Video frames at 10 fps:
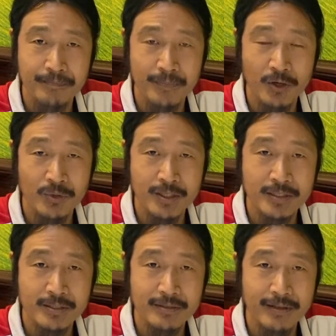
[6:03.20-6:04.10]

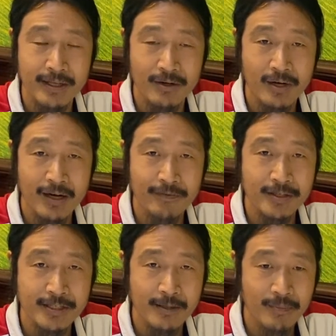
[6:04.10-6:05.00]
owners; they all have the
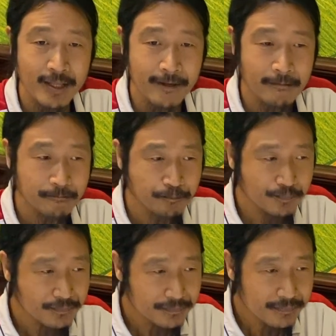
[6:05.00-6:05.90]
same thing.
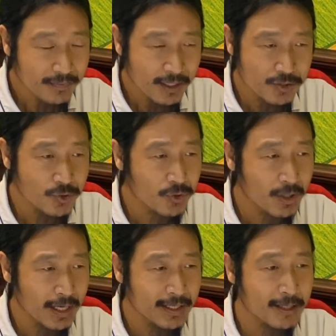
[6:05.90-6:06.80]
So
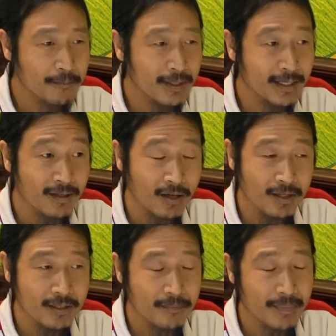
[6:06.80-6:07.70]
I complain a
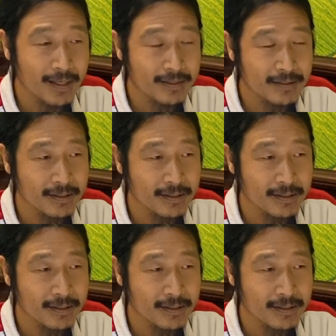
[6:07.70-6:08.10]
lot, but